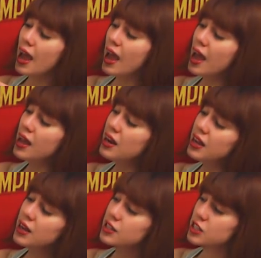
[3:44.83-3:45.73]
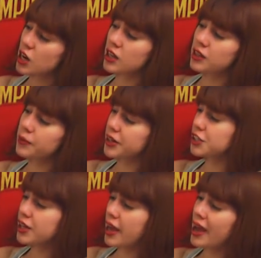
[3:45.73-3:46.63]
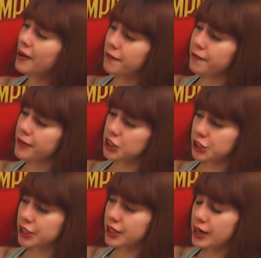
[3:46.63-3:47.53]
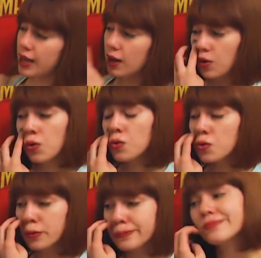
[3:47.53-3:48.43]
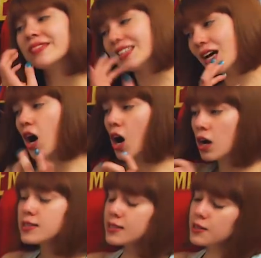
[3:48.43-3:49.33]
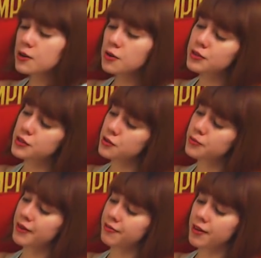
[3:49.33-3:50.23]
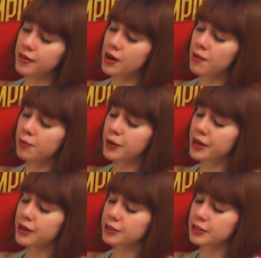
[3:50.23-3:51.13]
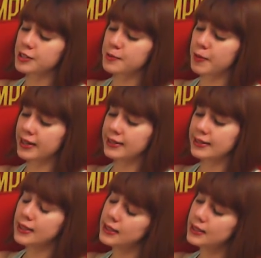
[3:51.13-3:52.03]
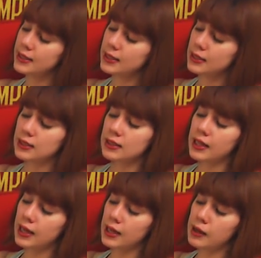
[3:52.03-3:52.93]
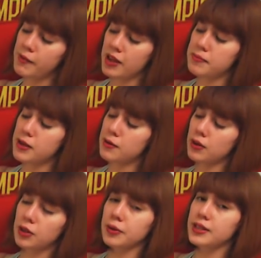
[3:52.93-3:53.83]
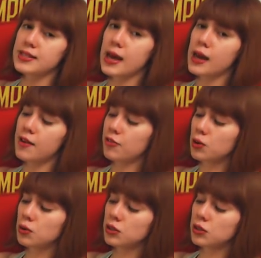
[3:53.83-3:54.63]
and Scarlet Witch and Vision, who are also 2 of my favorite comic book characters, but they make me really, really sad after the whole